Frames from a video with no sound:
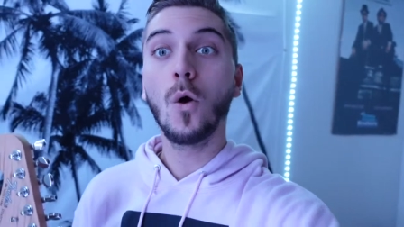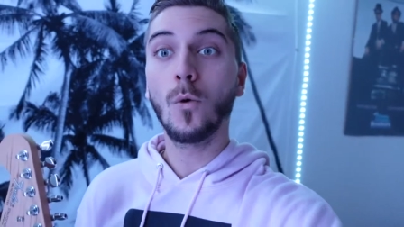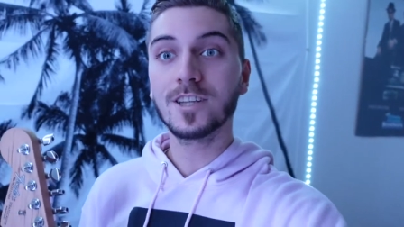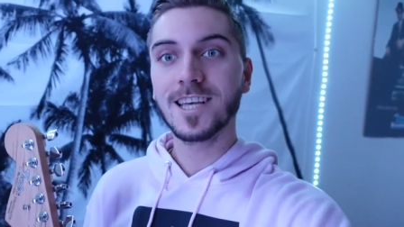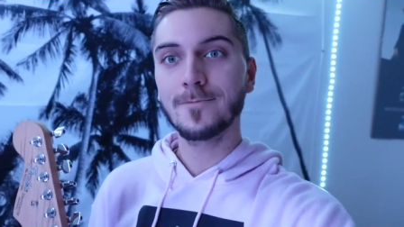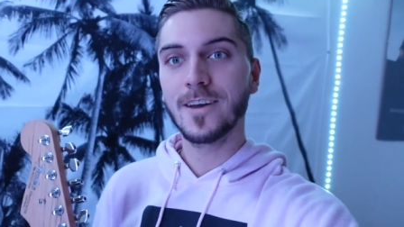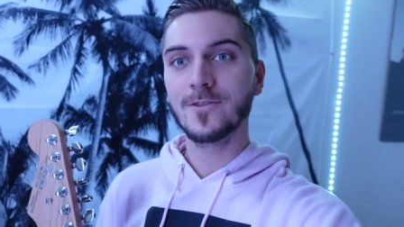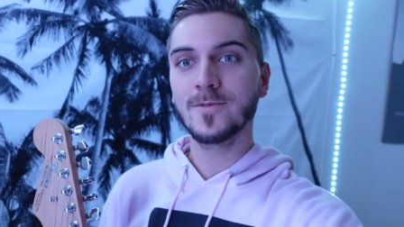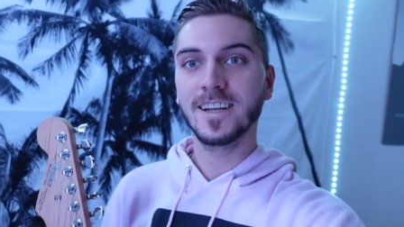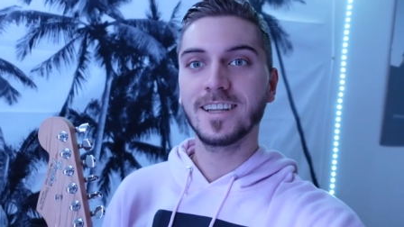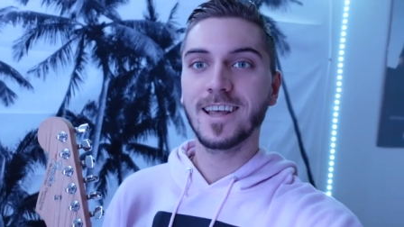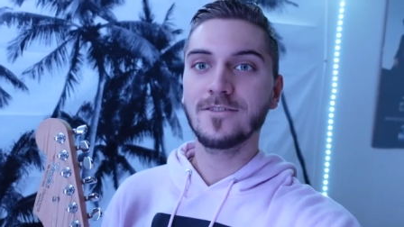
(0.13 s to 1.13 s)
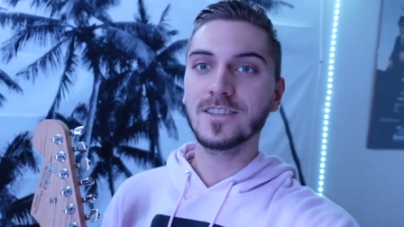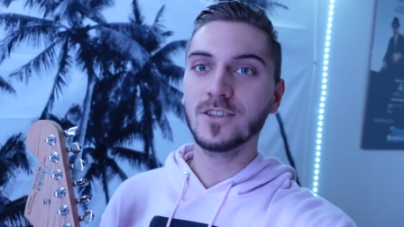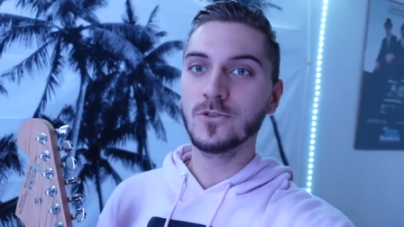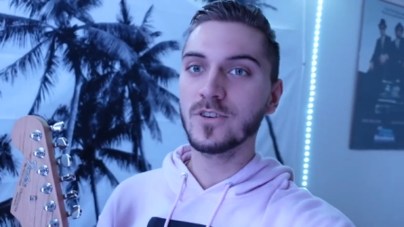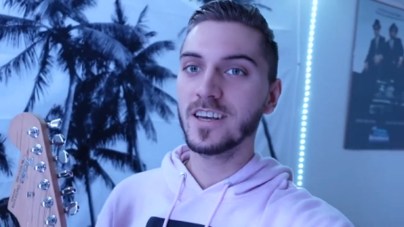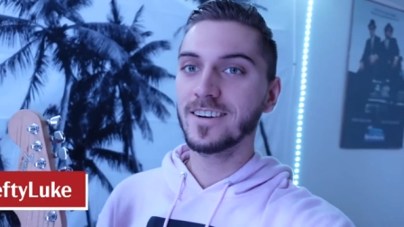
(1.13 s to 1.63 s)
What's up everybody,
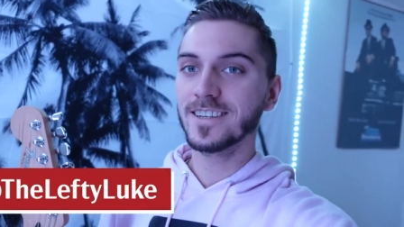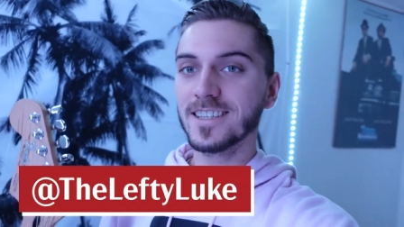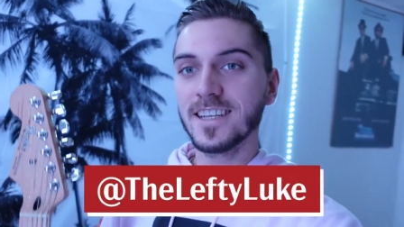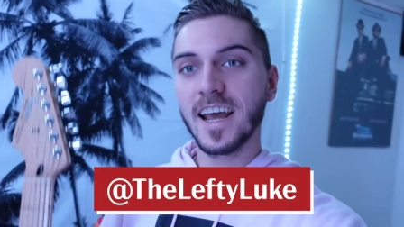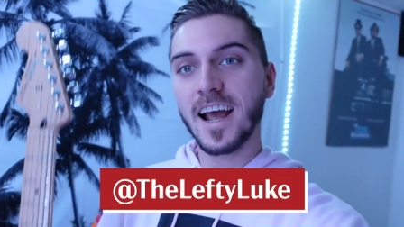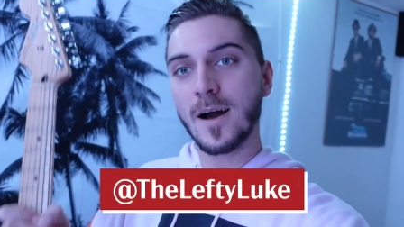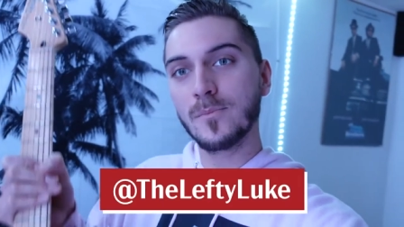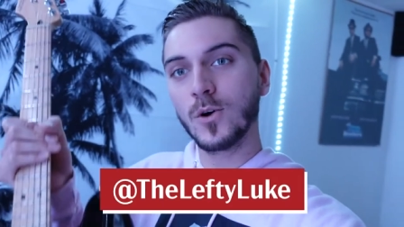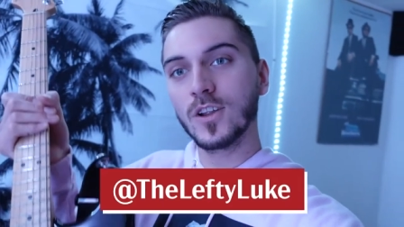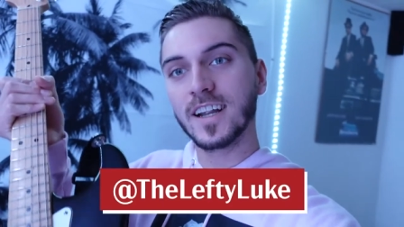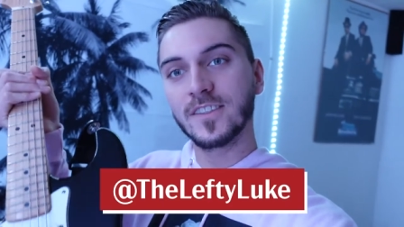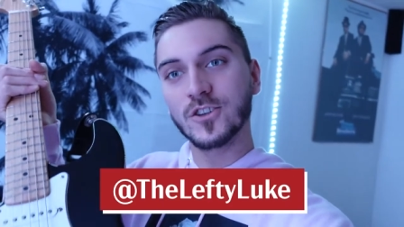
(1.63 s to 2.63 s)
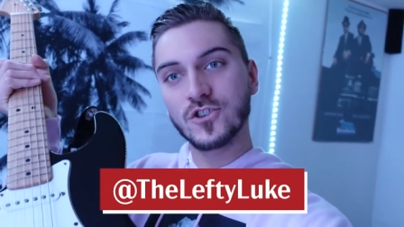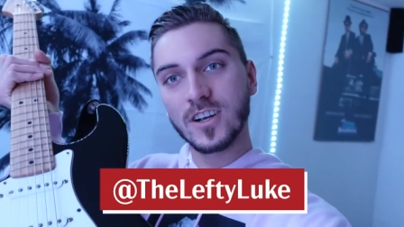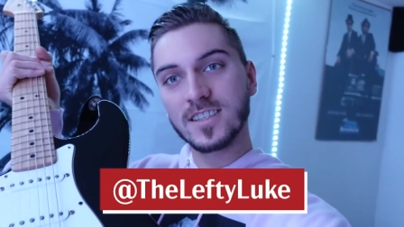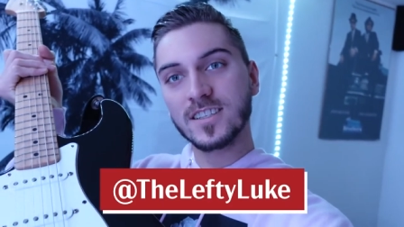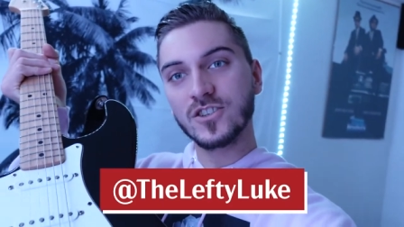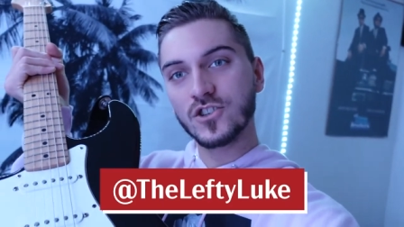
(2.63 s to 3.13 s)
Lefty Luke here, and today I'm pulling out the
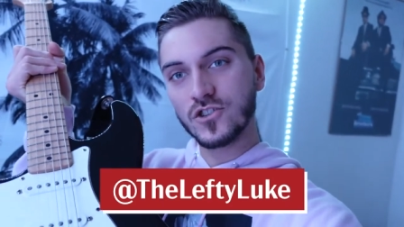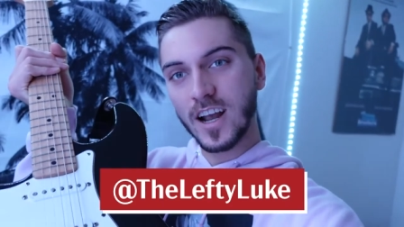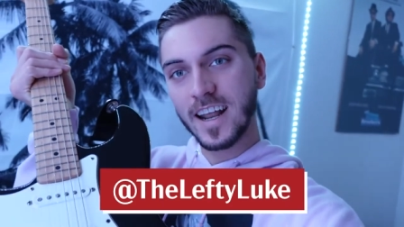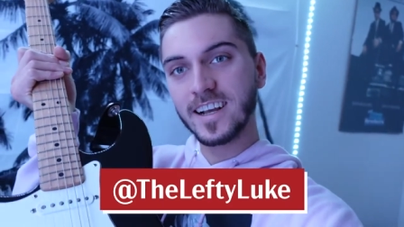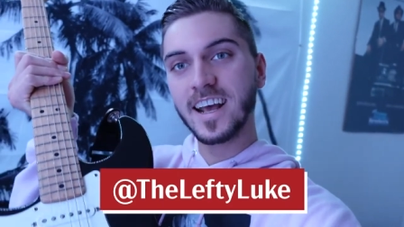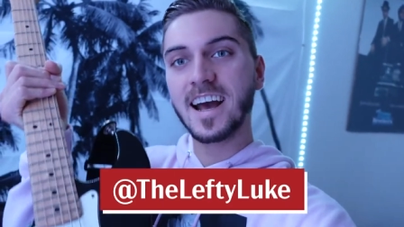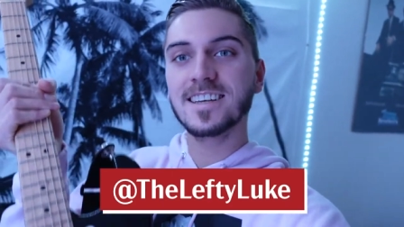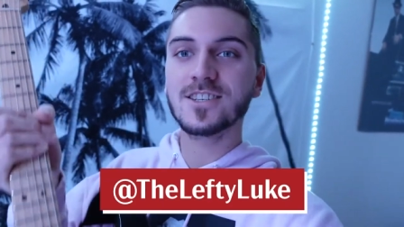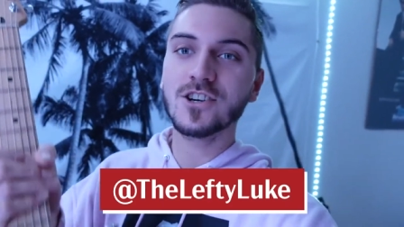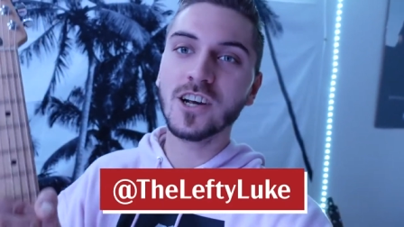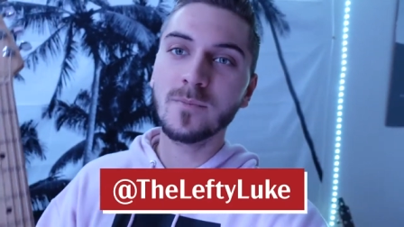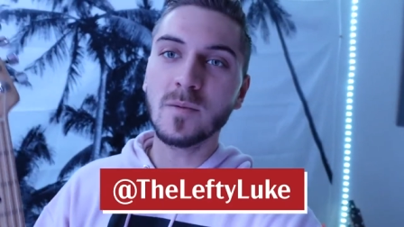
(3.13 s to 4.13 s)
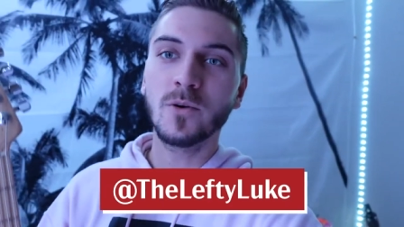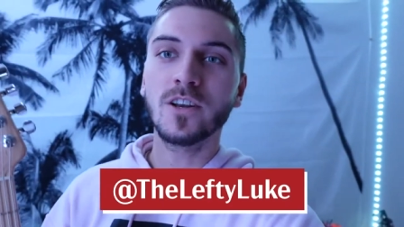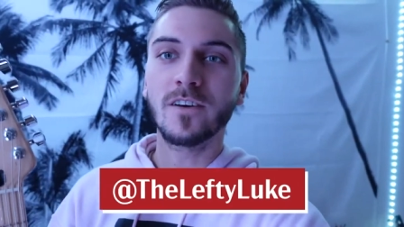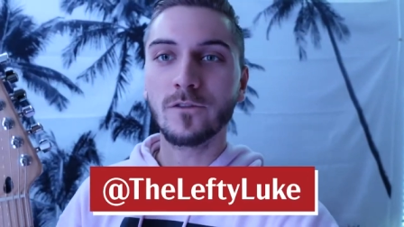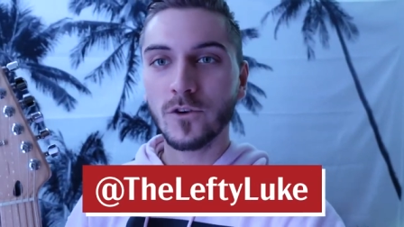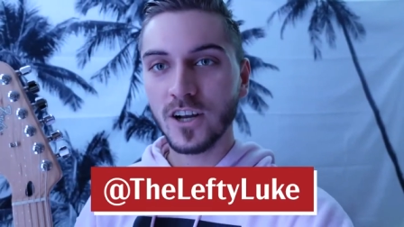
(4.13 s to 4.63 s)
trusty Stratocaster, gonna be
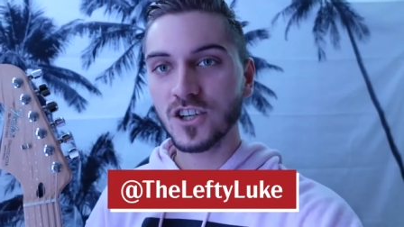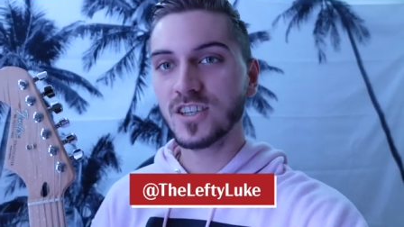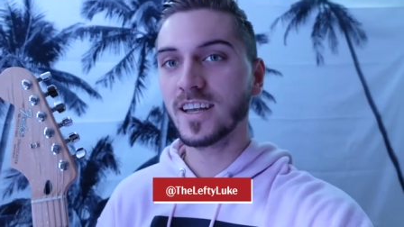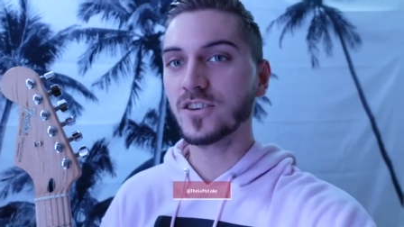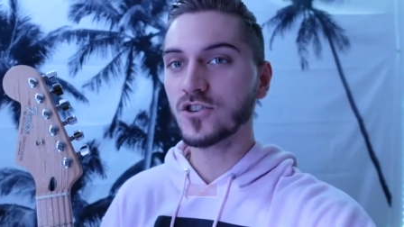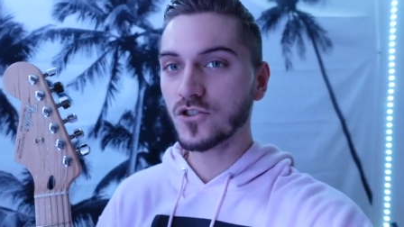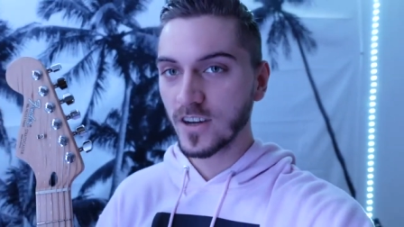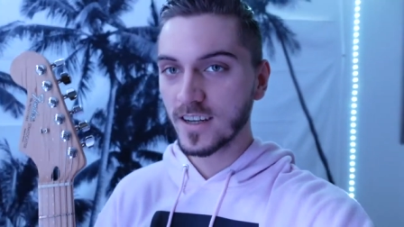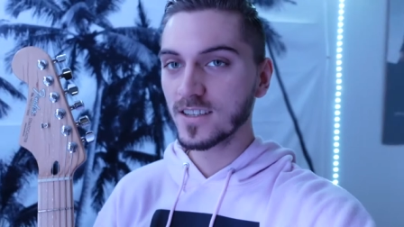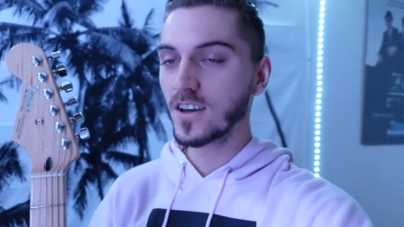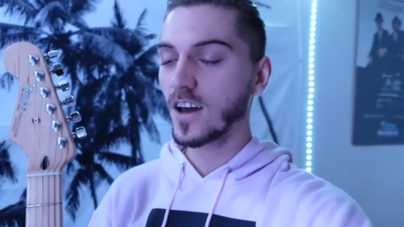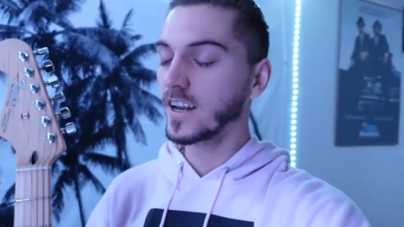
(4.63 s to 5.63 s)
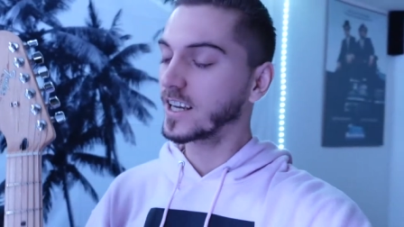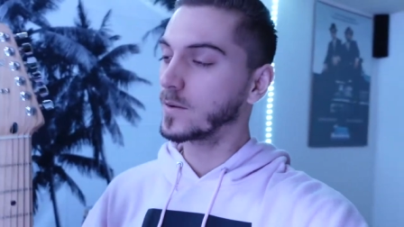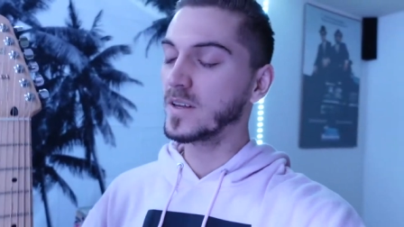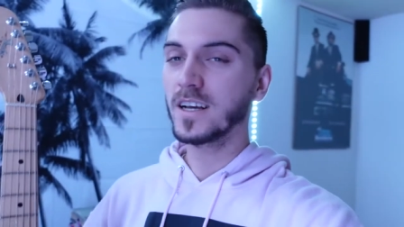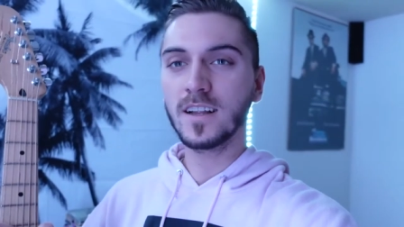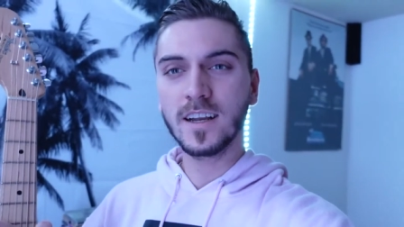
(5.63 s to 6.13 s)
putting a fresh set of strings on it,
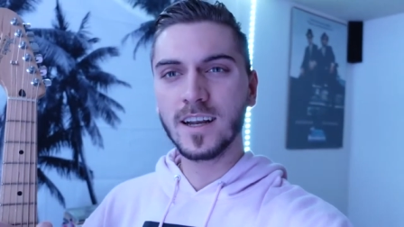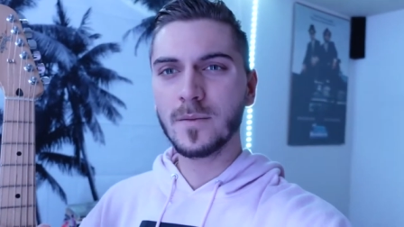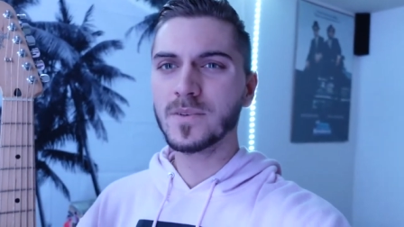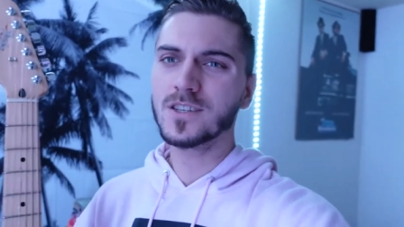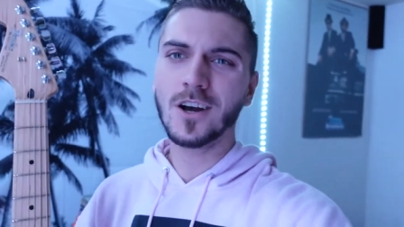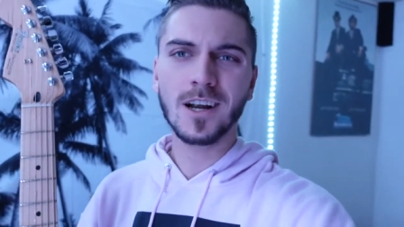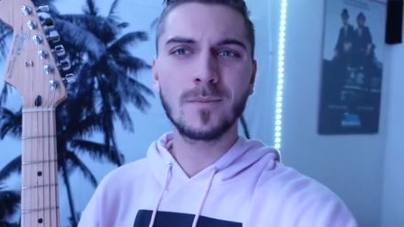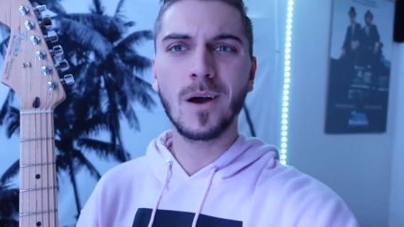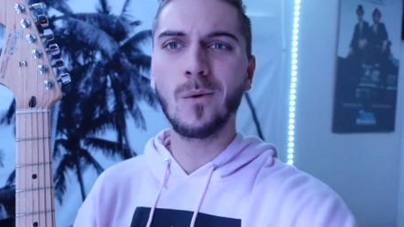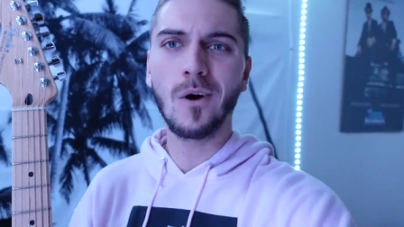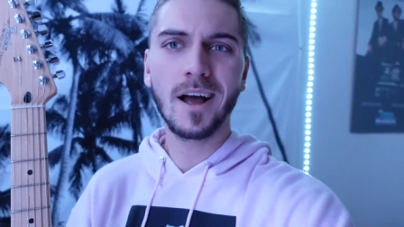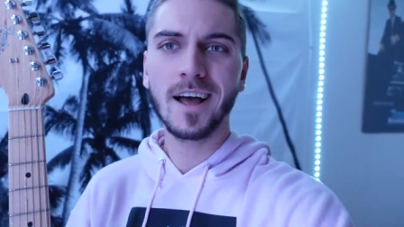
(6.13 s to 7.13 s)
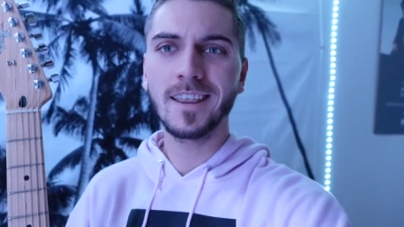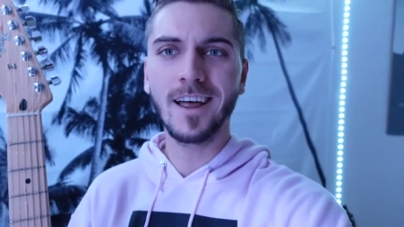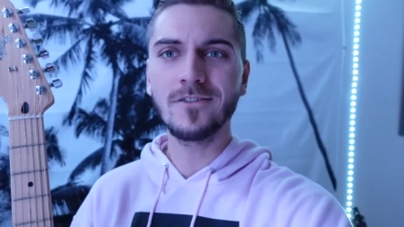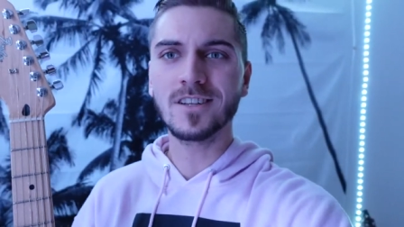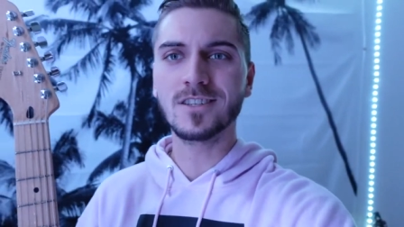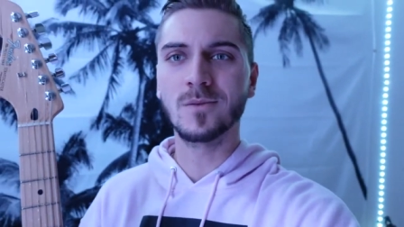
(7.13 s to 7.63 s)
gonna be cleaning up and talking about why I
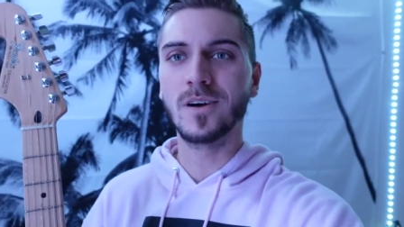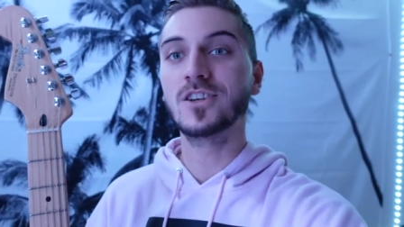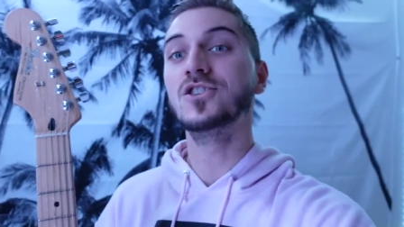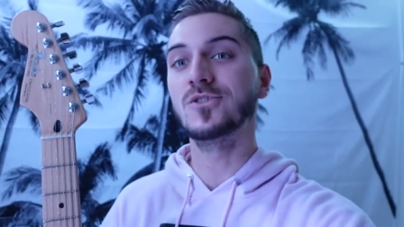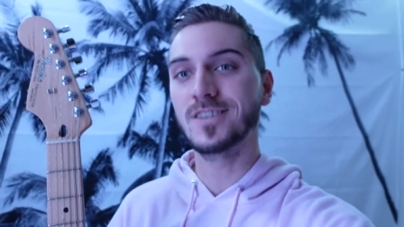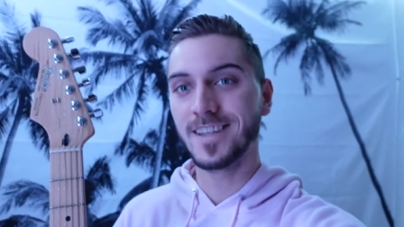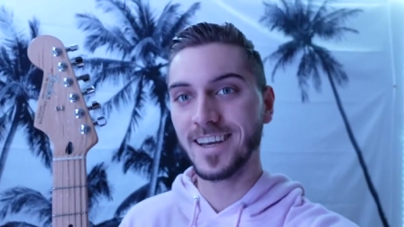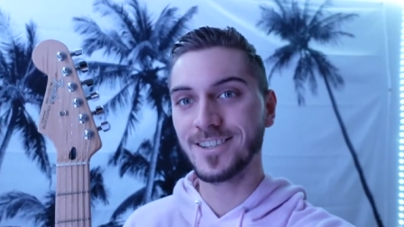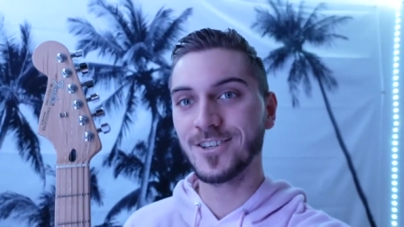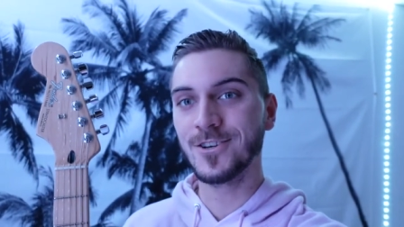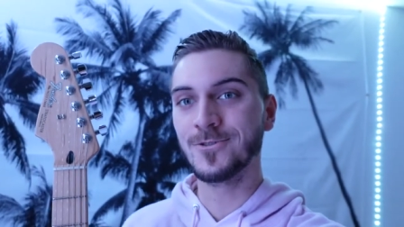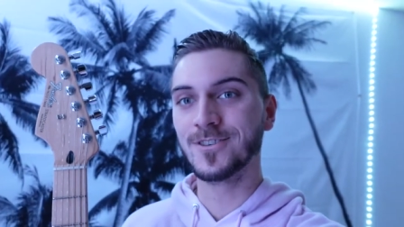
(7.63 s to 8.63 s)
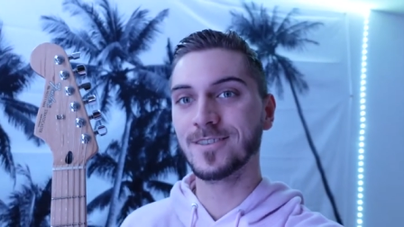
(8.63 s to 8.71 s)
love it so much, so stay tuned.